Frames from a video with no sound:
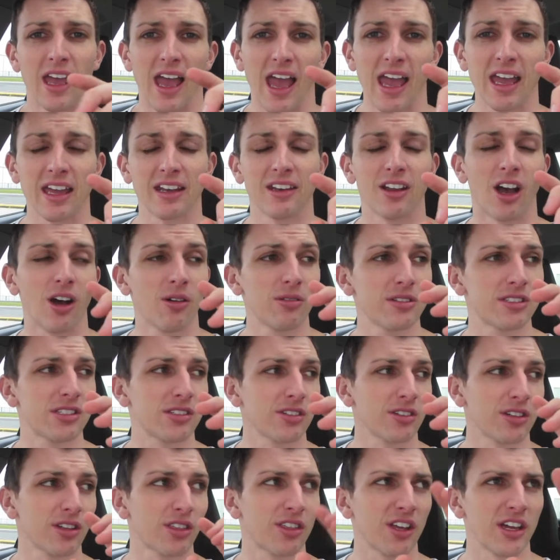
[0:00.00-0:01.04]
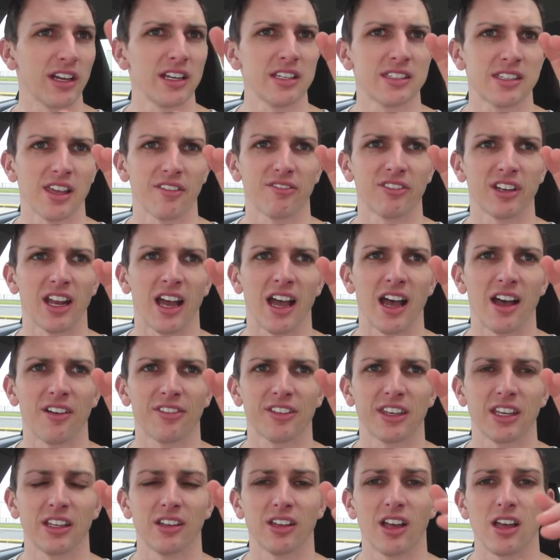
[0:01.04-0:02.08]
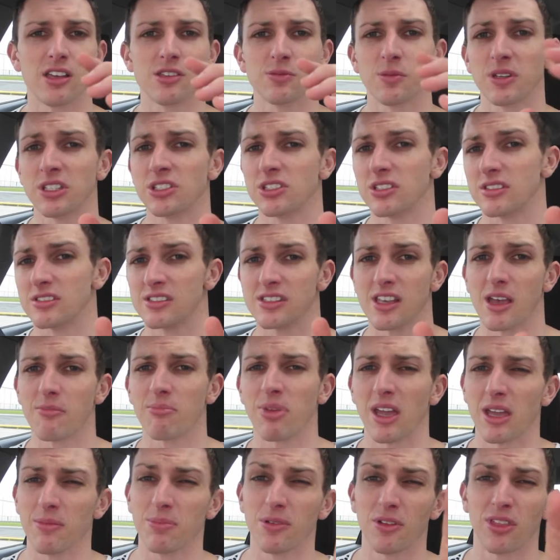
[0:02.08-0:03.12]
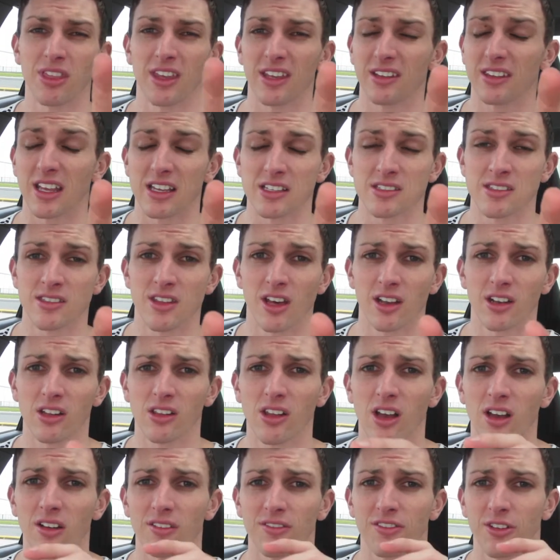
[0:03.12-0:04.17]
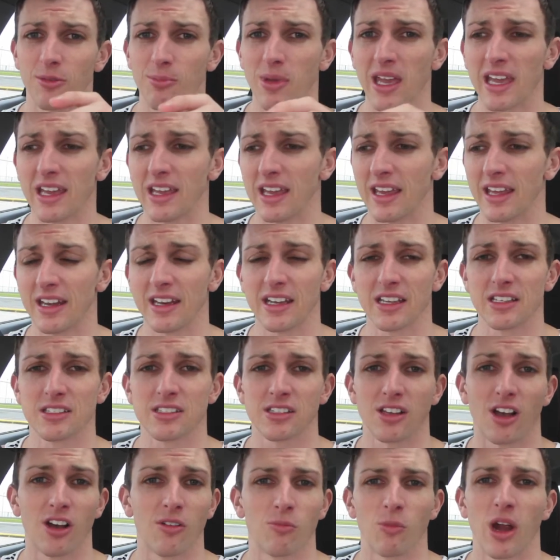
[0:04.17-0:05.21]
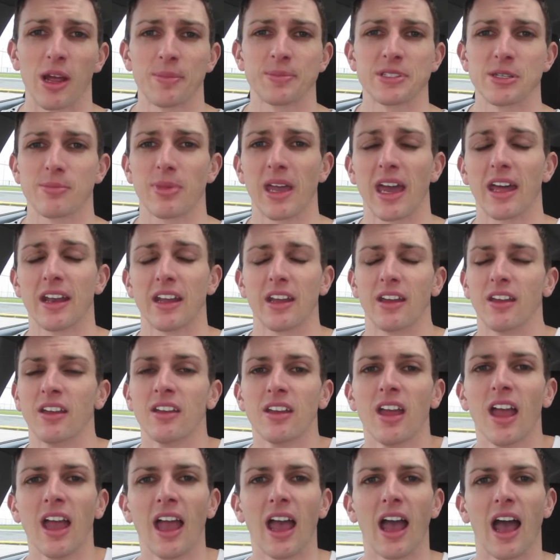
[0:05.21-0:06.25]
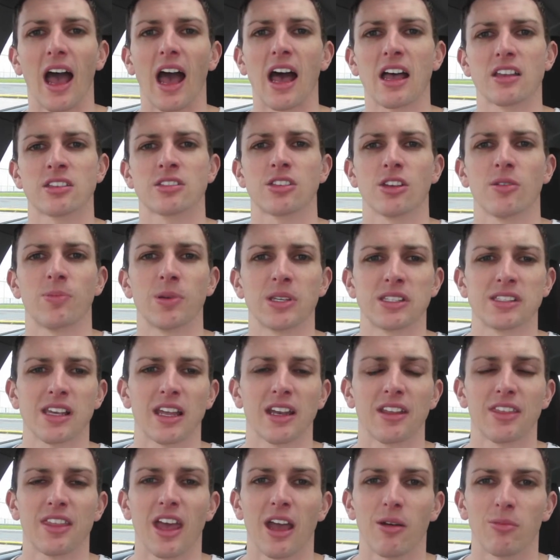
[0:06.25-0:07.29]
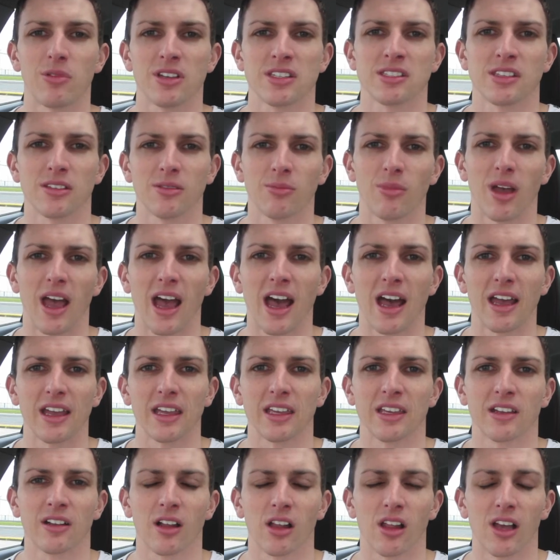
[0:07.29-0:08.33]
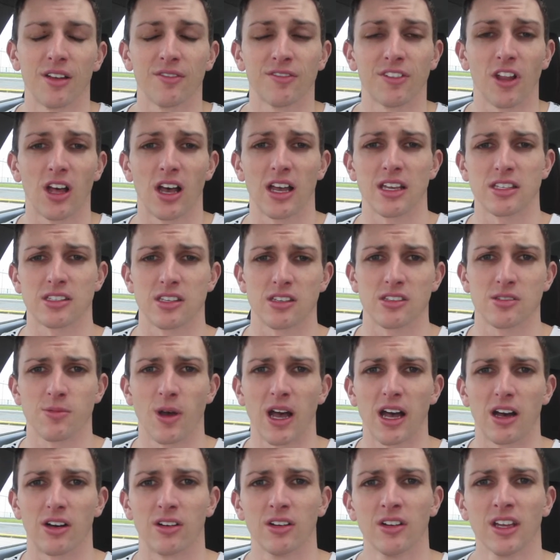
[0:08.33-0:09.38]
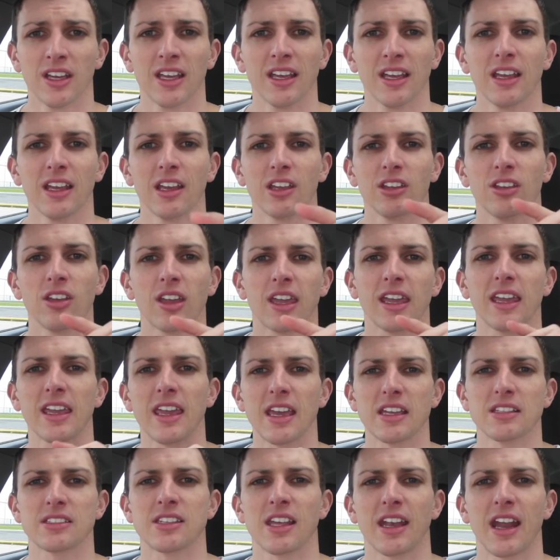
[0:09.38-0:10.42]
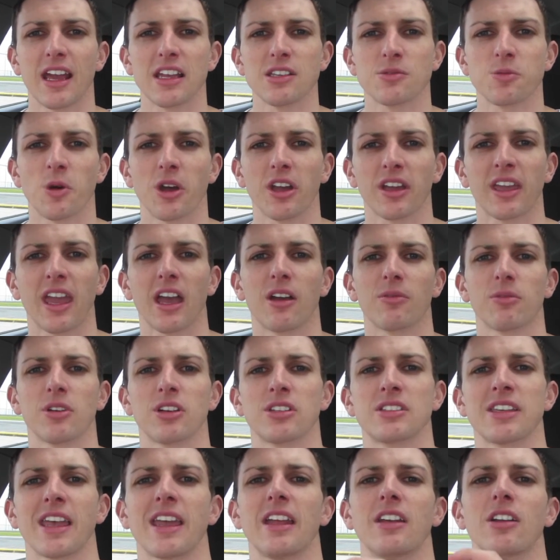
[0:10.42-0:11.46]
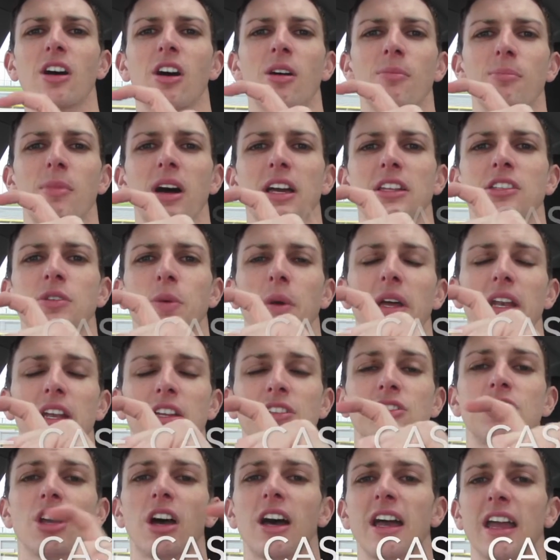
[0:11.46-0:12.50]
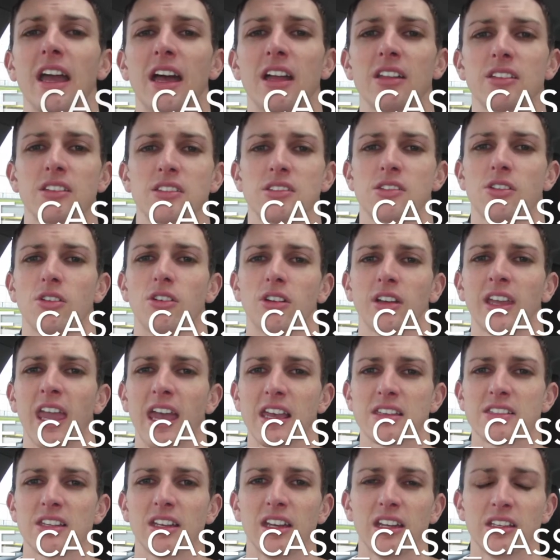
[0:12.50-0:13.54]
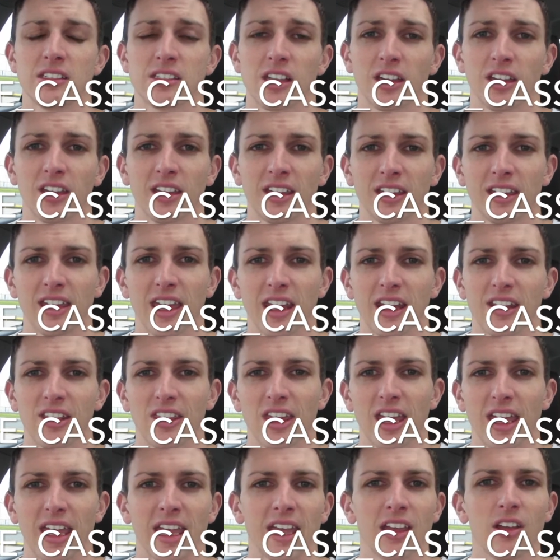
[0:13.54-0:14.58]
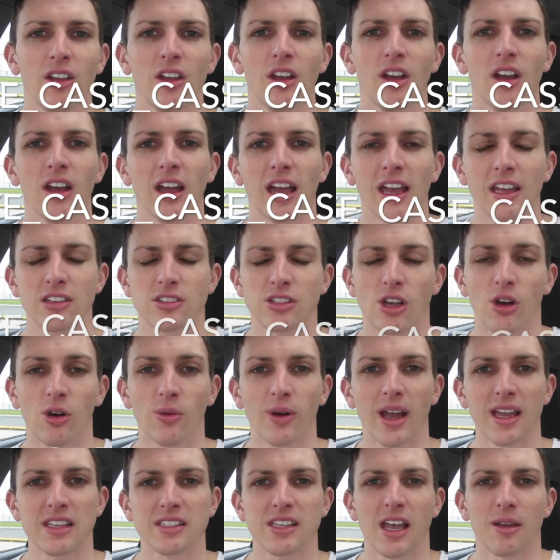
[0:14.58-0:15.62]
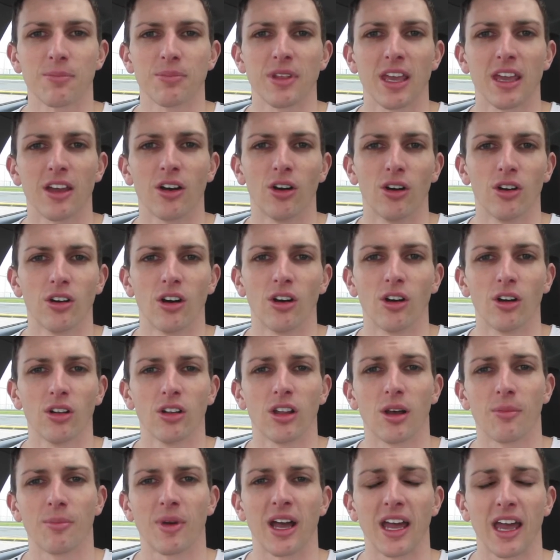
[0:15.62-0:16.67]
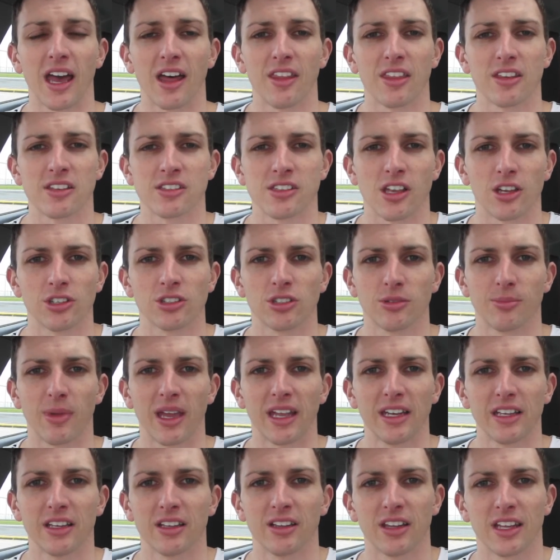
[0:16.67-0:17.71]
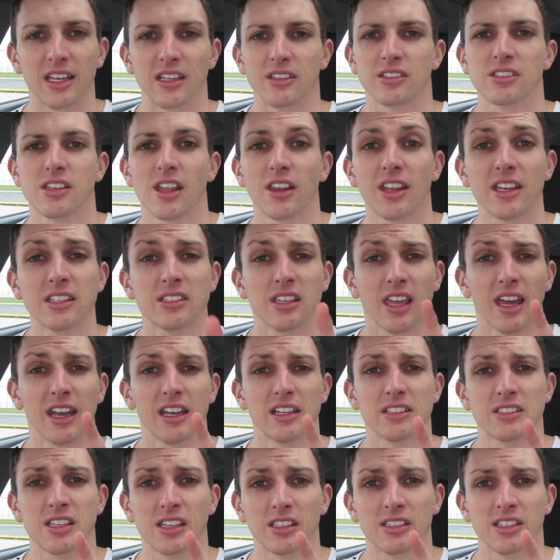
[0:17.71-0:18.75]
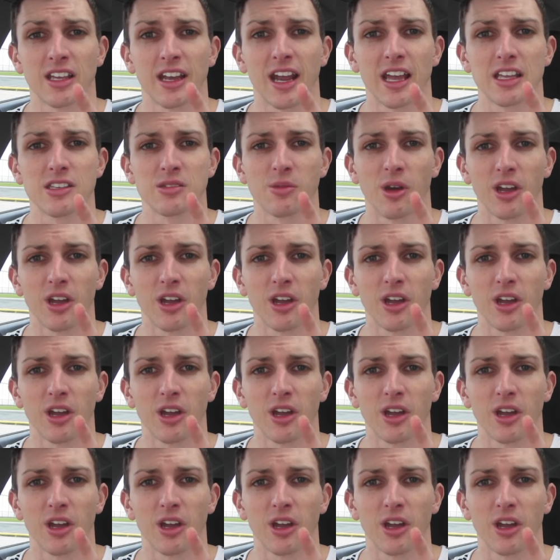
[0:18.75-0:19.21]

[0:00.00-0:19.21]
and I was doing 37 and a half kilos, which some people think that's not a lot. For me, it is, so I'm rapt about it. I supersetted that with some uh, incline flies as well. You can get today's workout routine on my Twitter, Jye underscore Cassidy, so you can get it there. It's always up there or all on my other social media links. So let's get into today's